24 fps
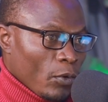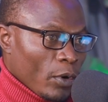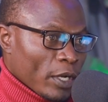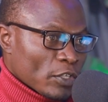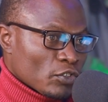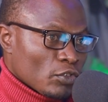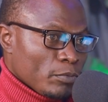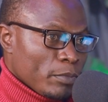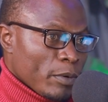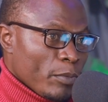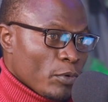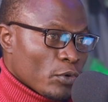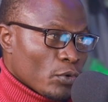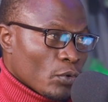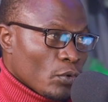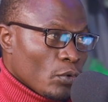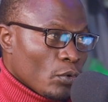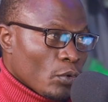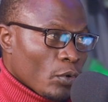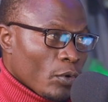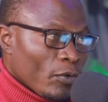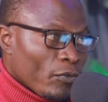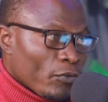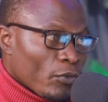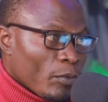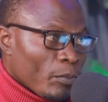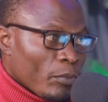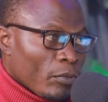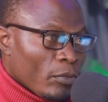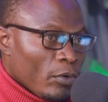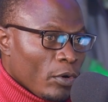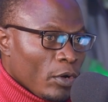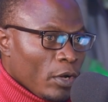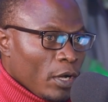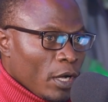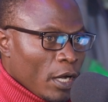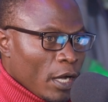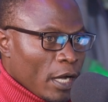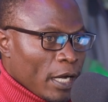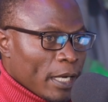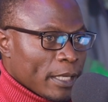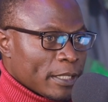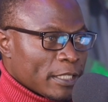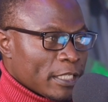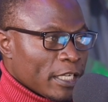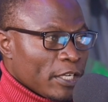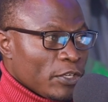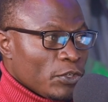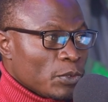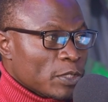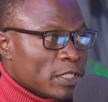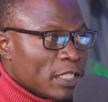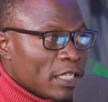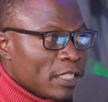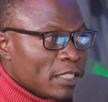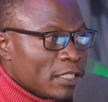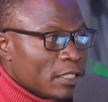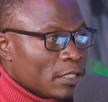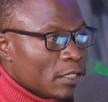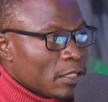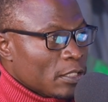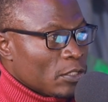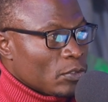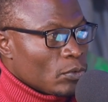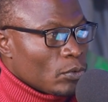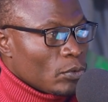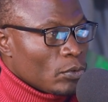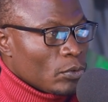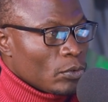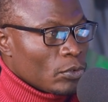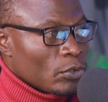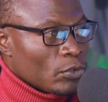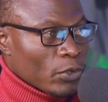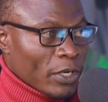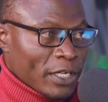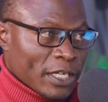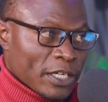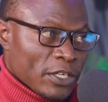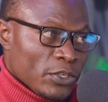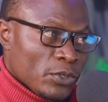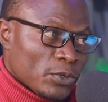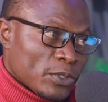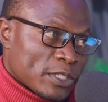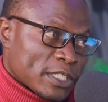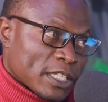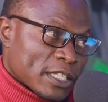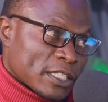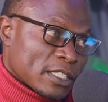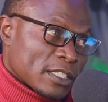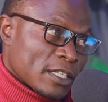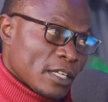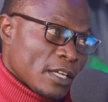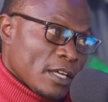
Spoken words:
Or I should be able to grow from 10 users to 200 users.